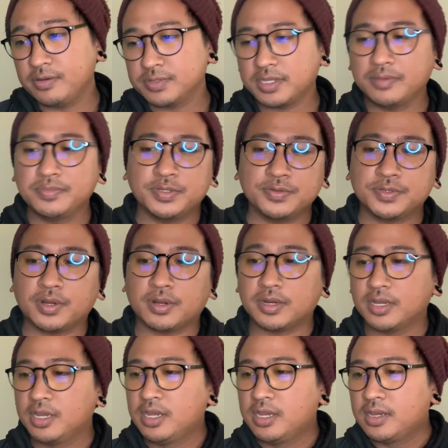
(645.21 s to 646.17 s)
I'm so sorry.
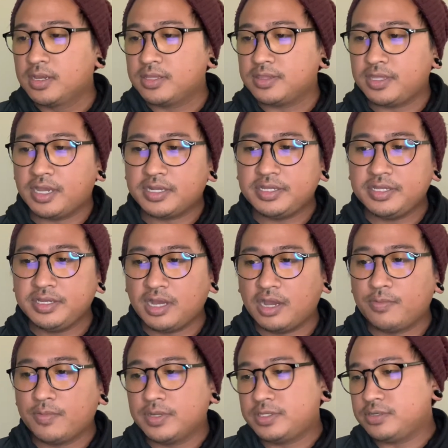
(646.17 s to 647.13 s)
The idea I
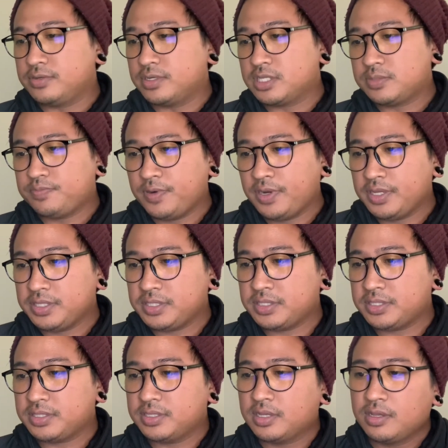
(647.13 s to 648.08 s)
want to
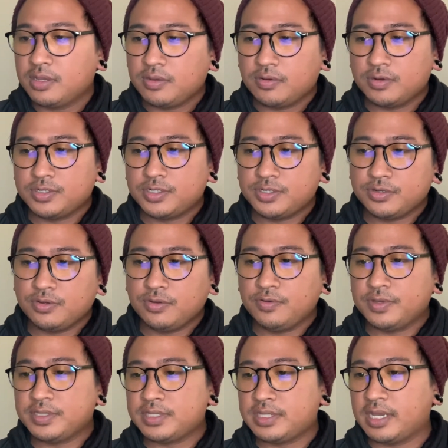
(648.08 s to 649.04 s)
express or show
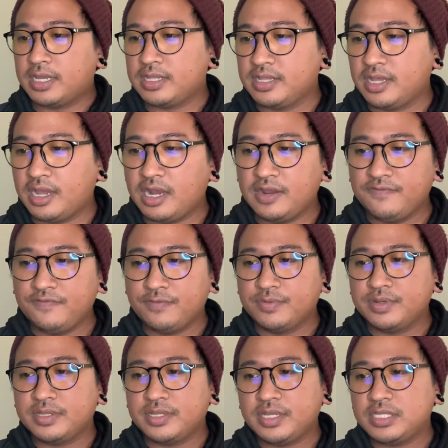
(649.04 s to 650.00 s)
is that not
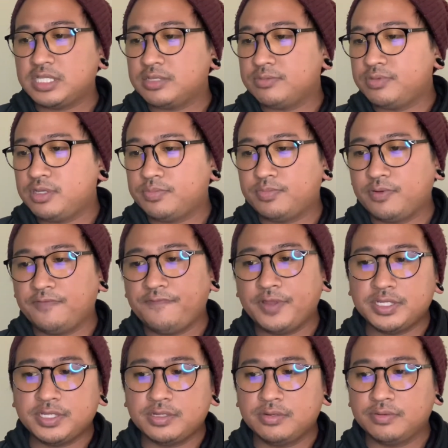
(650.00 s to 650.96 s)
everyone needs to be a
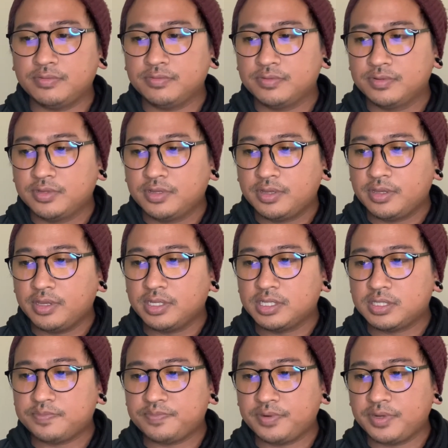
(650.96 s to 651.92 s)
professional
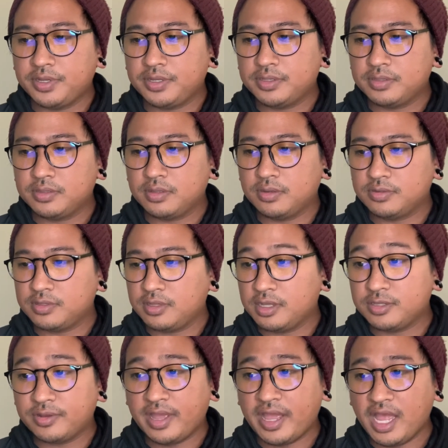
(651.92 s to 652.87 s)
experience, not
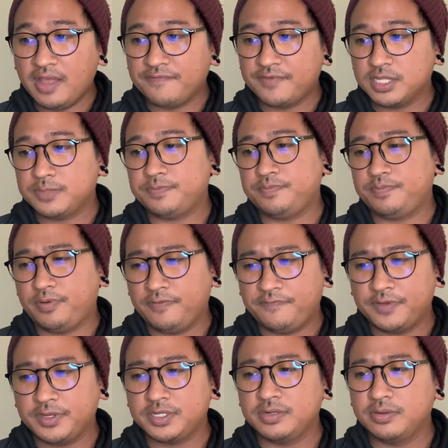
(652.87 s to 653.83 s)
to have
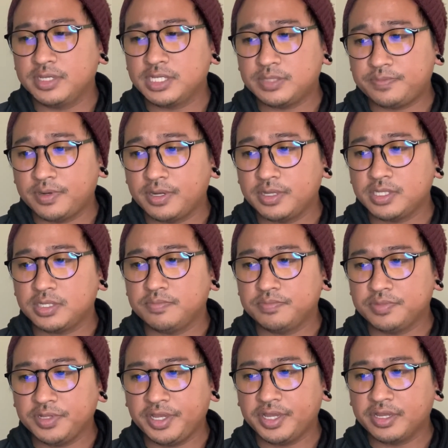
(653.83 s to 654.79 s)
professional experience in
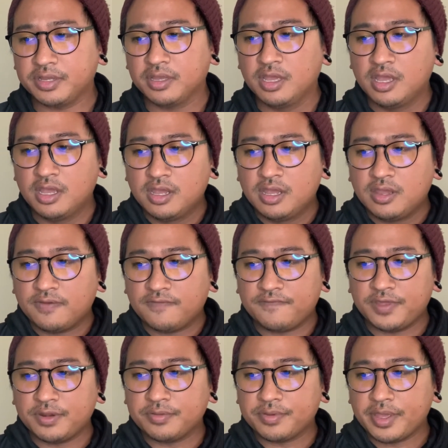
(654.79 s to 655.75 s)
playing
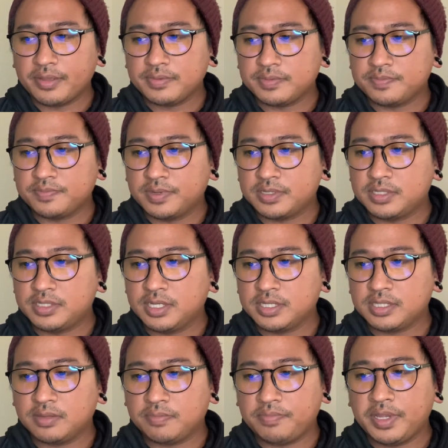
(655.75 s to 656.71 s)
video games, but just
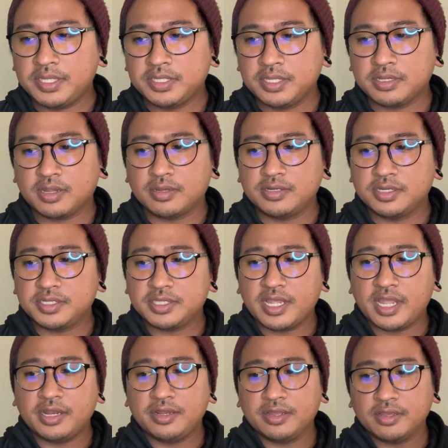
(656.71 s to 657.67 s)
a basic
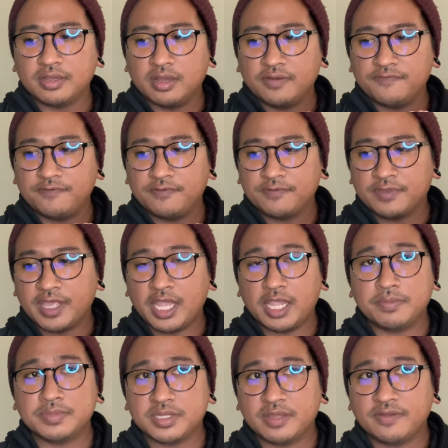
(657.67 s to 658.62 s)
understanding of a
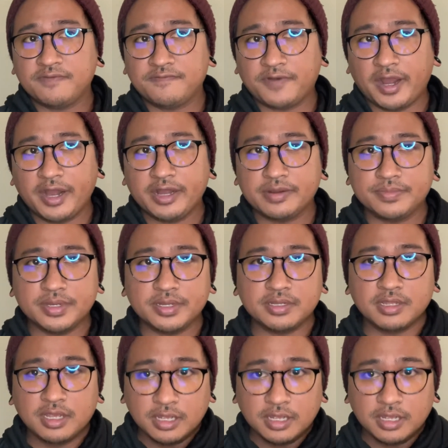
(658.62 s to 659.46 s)
game's environment.